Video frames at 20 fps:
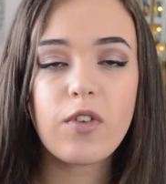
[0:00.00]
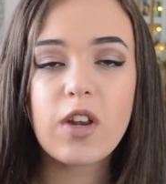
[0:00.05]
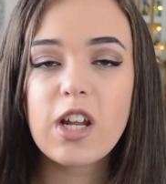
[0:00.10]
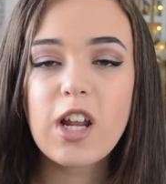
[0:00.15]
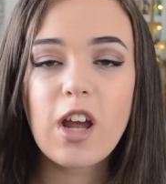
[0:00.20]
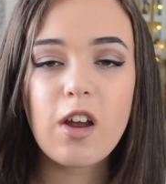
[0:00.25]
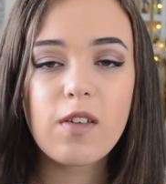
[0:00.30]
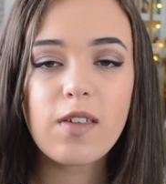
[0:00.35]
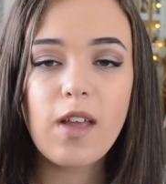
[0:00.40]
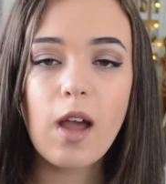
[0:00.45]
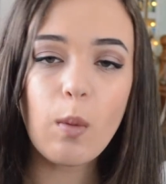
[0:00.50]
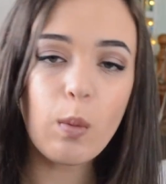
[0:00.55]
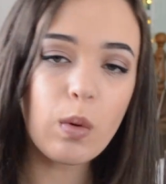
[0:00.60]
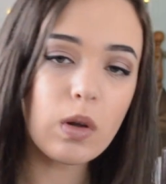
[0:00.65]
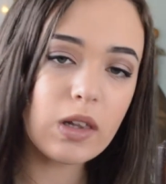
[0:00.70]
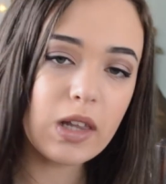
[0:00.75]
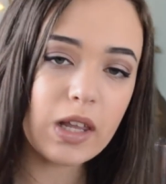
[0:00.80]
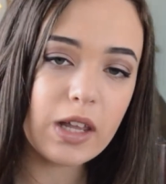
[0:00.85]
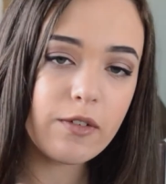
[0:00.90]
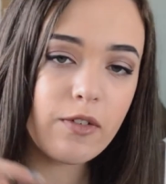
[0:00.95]
videos. I will
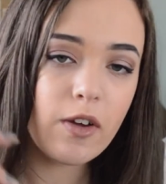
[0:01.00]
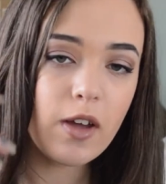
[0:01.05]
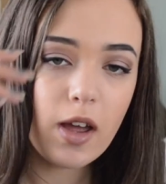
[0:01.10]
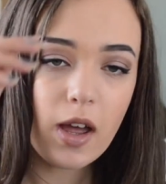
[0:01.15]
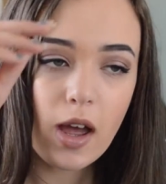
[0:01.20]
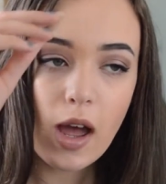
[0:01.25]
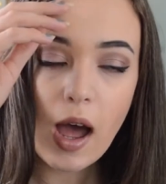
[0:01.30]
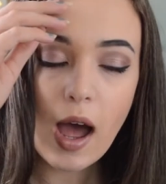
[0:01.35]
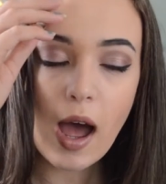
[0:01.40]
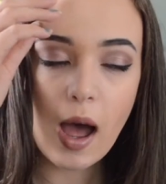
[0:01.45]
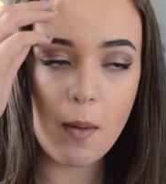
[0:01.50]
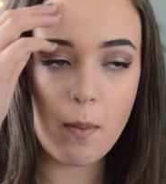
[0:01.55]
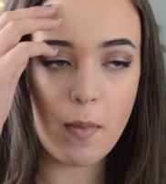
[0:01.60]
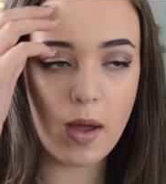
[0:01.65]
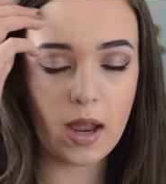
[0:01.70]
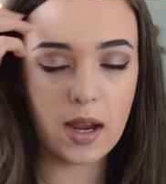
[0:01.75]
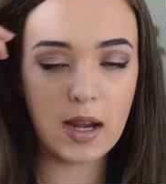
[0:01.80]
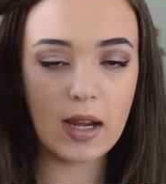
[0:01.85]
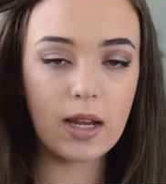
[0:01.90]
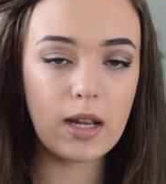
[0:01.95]
leave
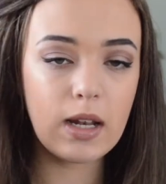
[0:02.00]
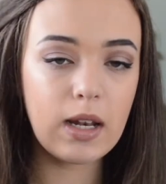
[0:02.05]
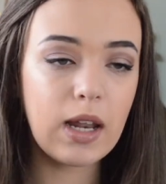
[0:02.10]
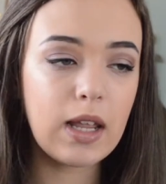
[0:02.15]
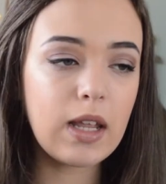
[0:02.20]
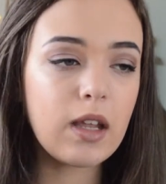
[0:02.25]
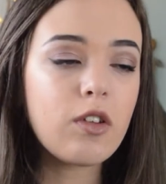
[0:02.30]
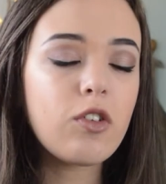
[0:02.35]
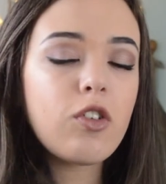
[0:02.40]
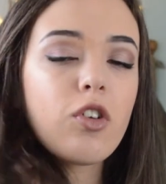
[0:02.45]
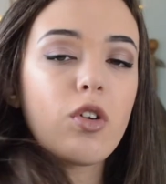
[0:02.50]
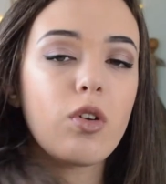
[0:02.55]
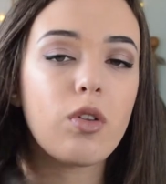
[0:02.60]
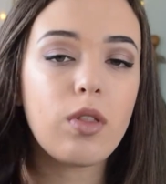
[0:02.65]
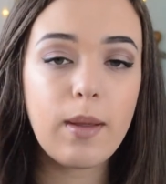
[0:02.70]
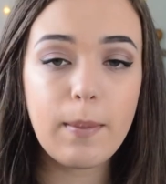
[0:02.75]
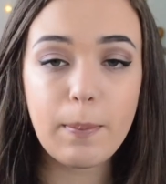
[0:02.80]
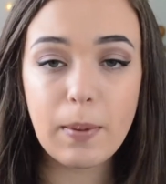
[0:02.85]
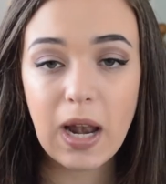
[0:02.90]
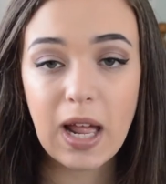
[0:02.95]
a link to
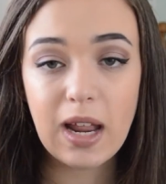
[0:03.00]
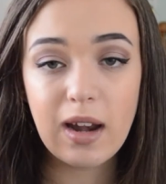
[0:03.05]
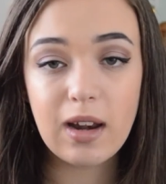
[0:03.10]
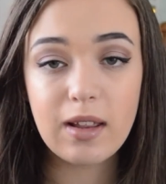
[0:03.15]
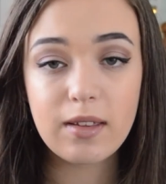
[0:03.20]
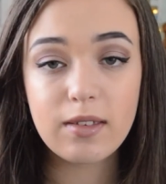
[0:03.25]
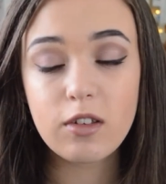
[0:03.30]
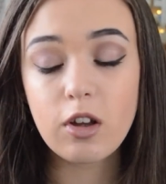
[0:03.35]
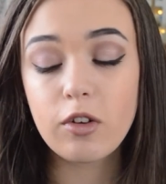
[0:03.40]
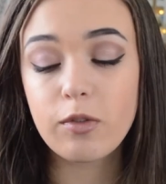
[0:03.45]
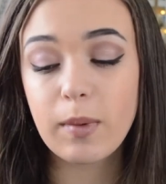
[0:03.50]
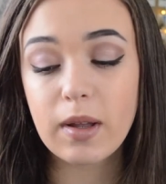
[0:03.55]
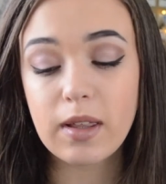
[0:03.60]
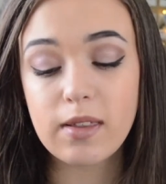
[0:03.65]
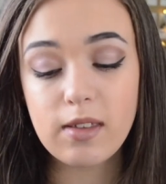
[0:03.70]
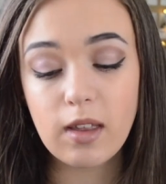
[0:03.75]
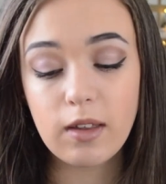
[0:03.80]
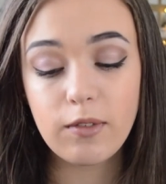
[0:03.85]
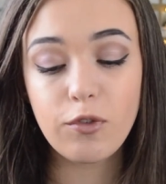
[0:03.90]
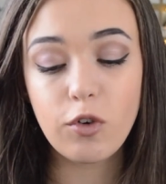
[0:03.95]
the playlist of my
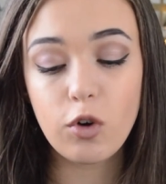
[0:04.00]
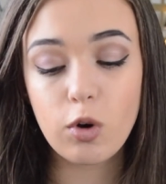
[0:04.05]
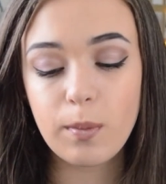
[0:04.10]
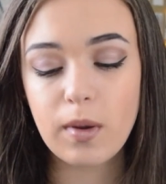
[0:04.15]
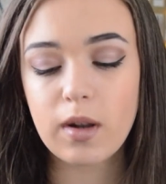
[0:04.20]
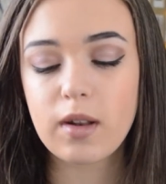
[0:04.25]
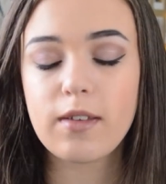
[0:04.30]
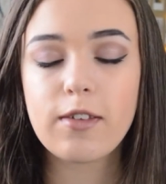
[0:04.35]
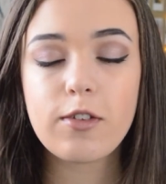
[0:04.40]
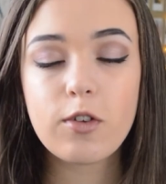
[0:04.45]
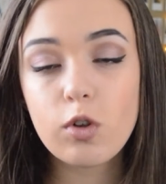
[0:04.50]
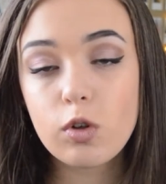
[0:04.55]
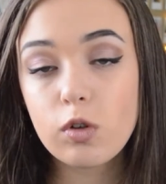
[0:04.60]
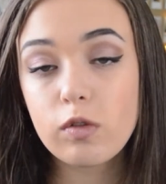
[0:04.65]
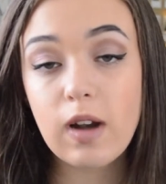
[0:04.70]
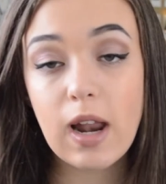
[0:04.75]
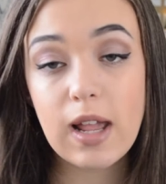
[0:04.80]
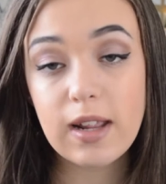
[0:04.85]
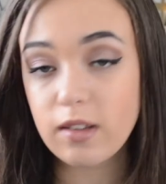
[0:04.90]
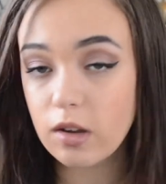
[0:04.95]
sixth form and school
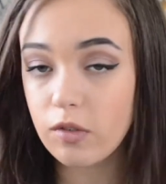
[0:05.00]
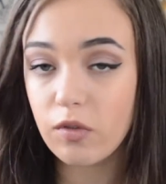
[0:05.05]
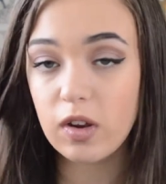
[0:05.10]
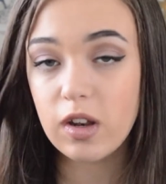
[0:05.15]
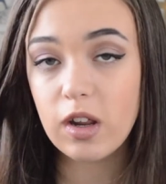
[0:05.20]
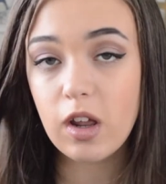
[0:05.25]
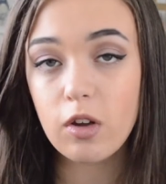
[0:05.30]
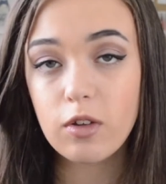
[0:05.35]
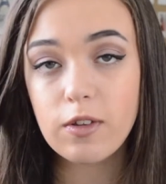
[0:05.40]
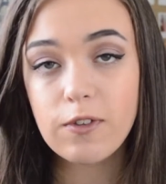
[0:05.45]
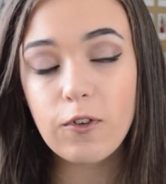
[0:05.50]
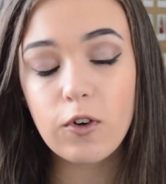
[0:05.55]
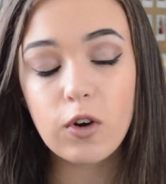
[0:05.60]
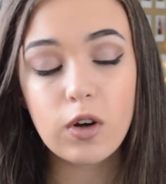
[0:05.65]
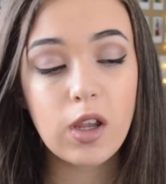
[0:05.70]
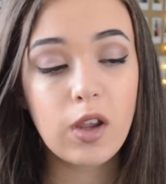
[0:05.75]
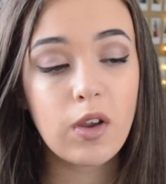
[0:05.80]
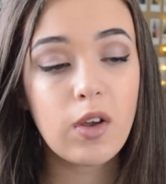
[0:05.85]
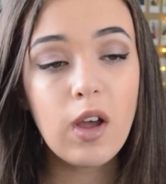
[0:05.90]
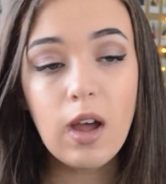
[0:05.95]
related videos for
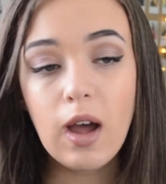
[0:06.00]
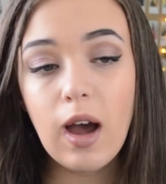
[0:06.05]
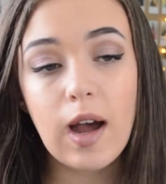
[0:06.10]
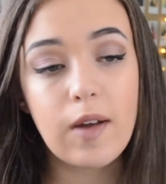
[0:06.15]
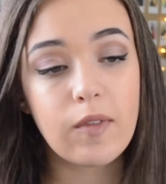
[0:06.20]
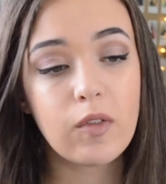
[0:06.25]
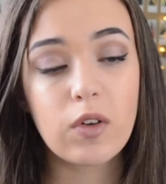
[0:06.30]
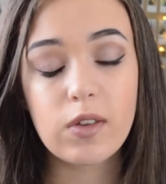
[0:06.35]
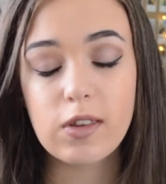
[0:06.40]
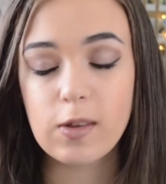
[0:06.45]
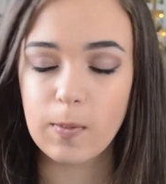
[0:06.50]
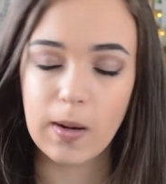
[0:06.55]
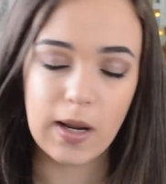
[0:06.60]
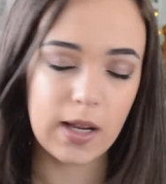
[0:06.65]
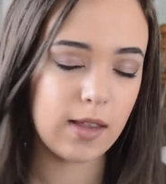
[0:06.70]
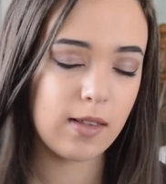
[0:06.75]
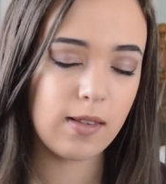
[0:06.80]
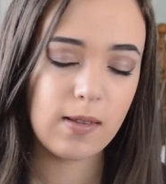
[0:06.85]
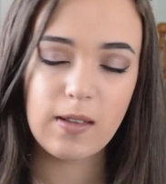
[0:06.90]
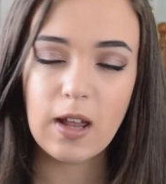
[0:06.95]
you. I've got some
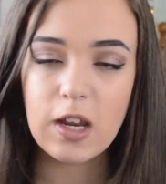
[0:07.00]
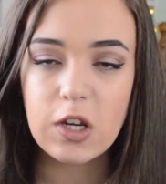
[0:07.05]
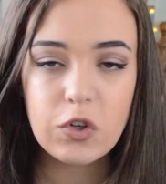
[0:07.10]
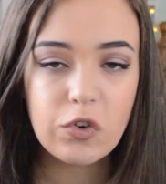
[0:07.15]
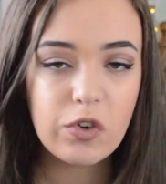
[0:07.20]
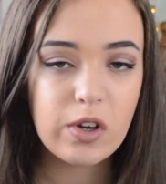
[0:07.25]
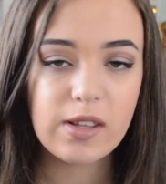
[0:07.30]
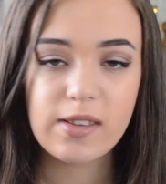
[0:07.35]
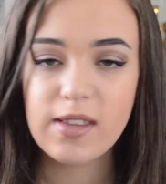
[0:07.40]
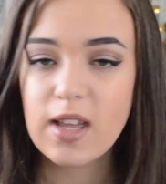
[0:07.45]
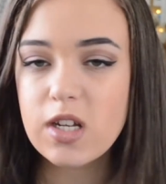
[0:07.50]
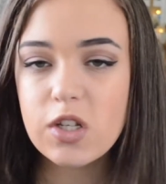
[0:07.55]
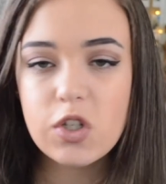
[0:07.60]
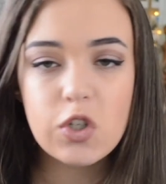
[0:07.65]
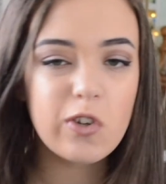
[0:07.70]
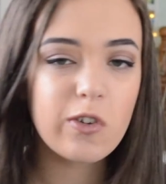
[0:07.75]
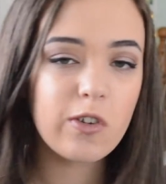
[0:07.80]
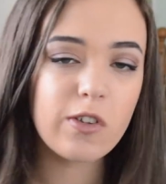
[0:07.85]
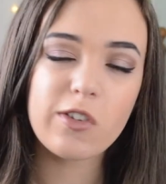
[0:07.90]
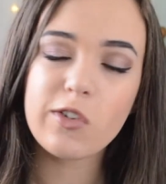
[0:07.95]
like stationery
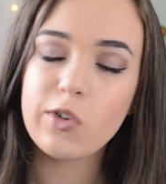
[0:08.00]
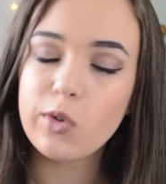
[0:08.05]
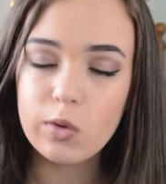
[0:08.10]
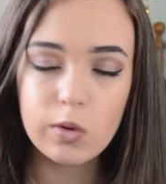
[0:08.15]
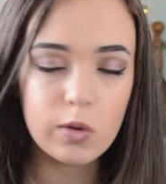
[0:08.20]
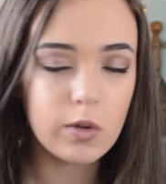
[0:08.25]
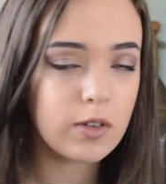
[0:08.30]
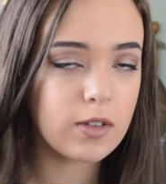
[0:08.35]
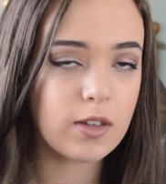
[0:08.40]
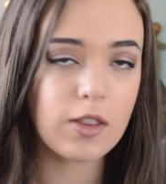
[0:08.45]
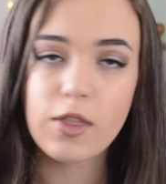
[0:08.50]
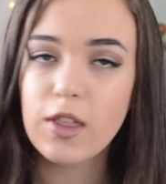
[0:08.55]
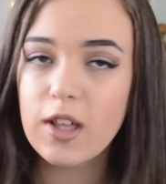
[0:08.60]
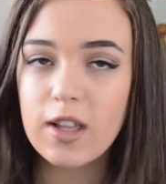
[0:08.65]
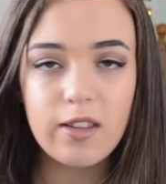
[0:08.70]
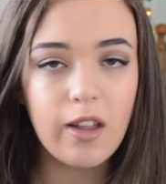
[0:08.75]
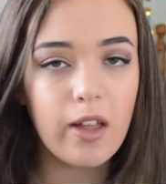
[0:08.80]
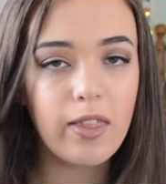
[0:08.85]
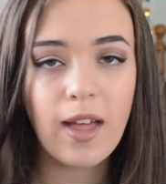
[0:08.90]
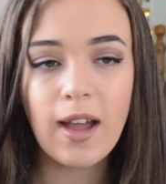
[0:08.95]
essentials and hauls and
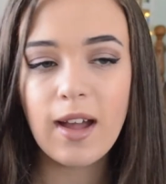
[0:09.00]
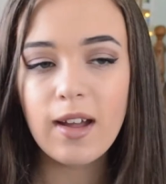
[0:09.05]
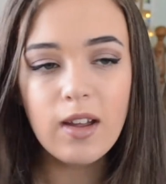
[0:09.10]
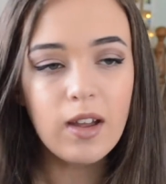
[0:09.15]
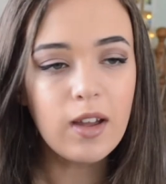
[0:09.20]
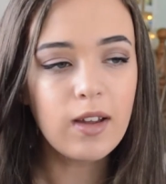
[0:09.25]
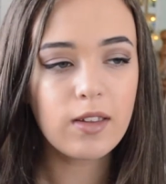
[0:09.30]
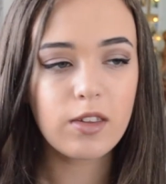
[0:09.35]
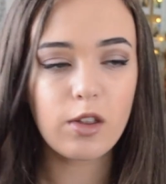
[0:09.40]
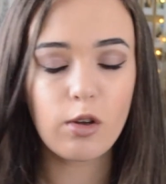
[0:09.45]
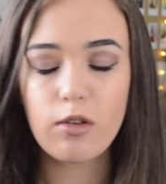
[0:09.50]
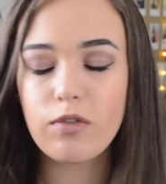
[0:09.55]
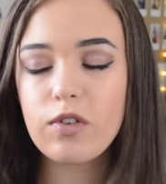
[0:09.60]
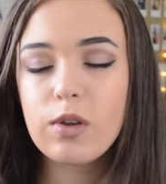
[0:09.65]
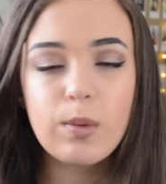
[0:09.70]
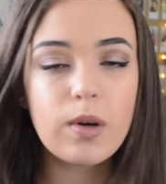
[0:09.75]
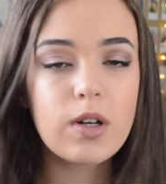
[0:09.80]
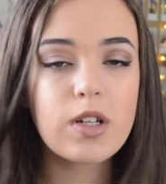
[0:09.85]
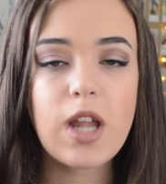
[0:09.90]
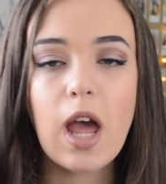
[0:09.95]
things like that, so if you
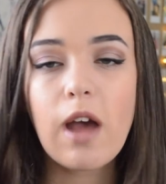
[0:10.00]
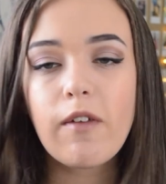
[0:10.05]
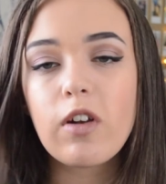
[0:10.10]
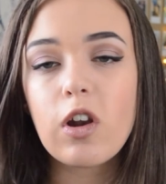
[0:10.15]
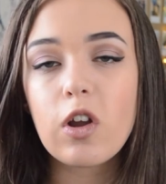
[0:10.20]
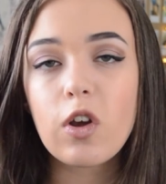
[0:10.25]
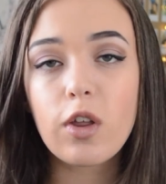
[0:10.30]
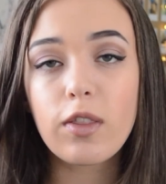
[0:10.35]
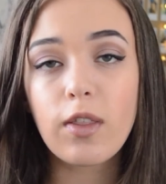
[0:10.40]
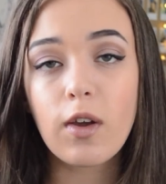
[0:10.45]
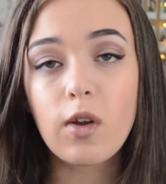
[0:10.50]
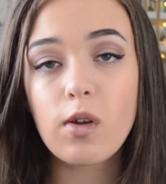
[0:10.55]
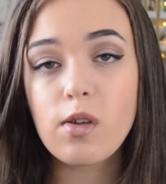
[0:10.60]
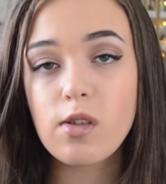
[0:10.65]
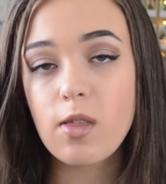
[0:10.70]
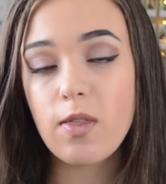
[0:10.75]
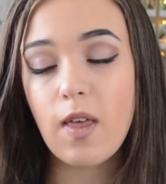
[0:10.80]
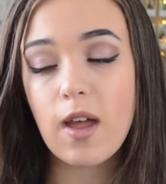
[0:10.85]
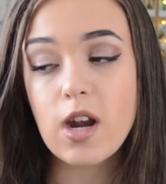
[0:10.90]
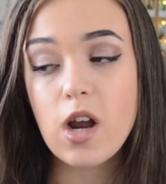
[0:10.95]
want to have a look at
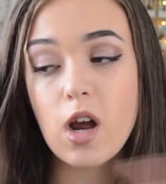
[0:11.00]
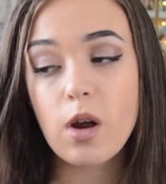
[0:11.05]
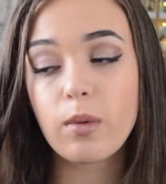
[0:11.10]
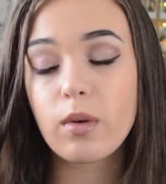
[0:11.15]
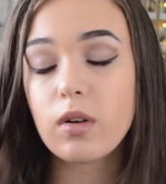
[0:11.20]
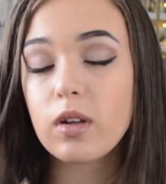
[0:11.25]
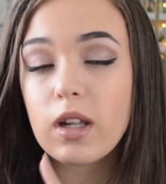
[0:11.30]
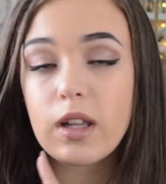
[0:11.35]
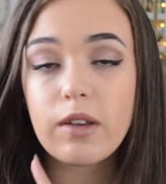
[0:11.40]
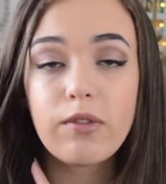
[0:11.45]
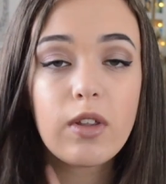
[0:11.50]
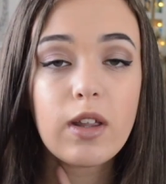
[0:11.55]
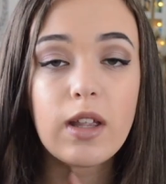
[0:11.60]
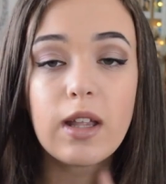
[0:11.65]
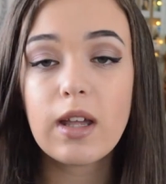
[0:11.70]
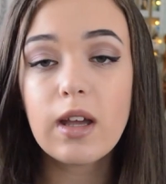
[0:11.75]
those, then I'll leave